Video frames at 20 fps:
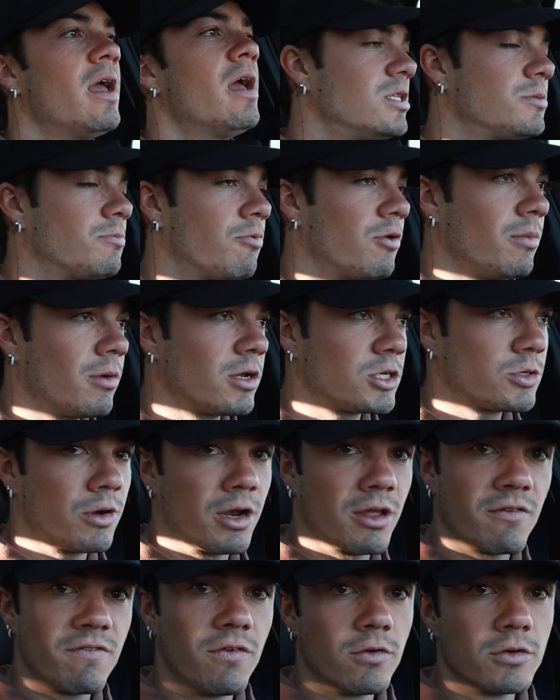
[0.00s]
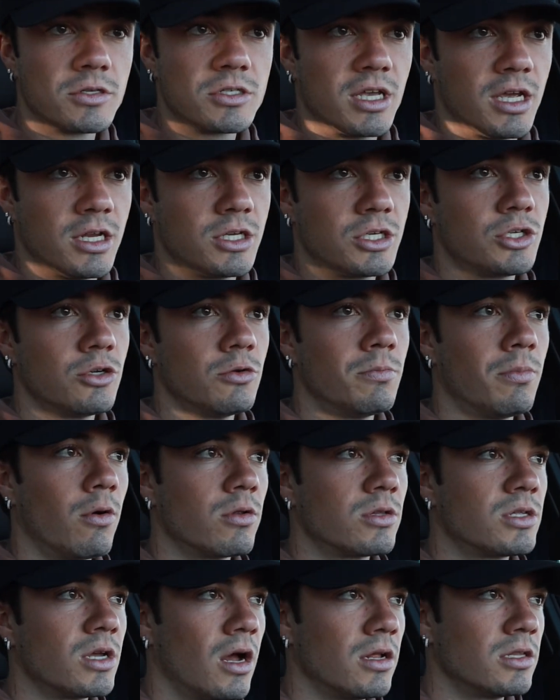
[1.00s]
It's pretty much running full stage 2
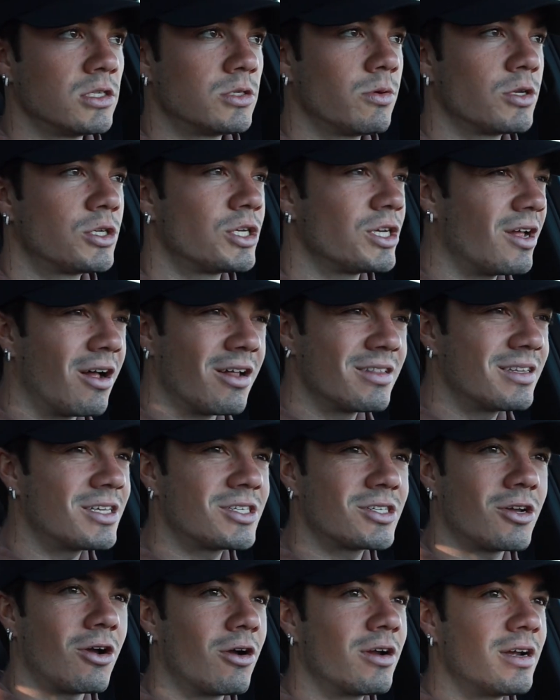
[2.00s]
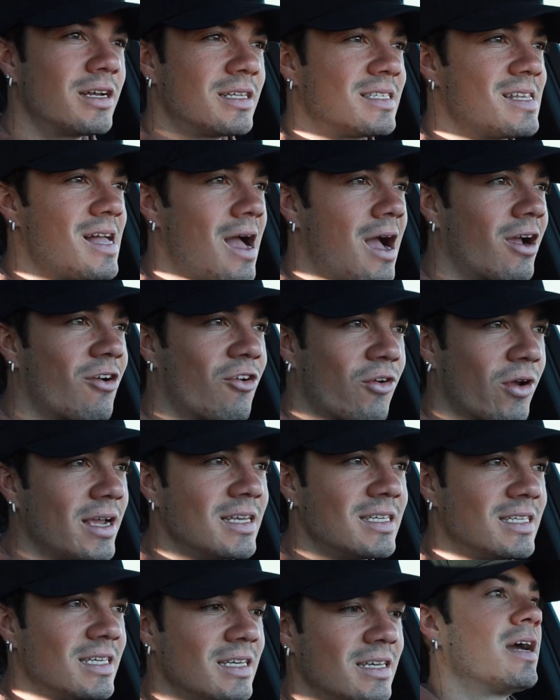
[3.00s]
bolt-ons, which on this car, it's not
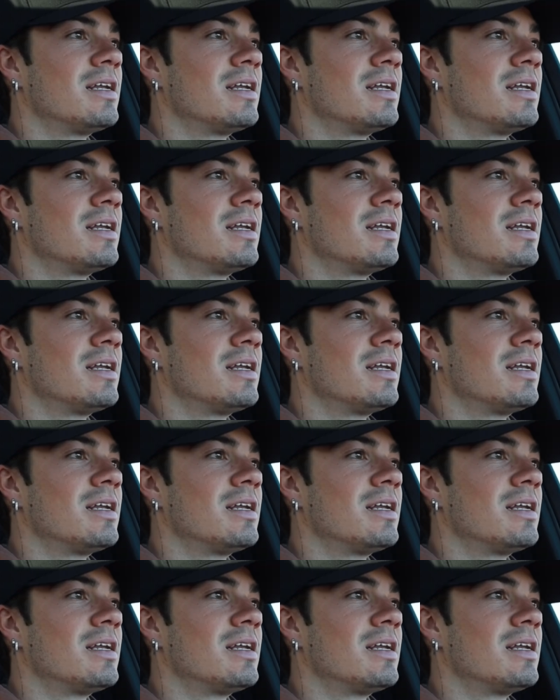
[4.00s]
crazy.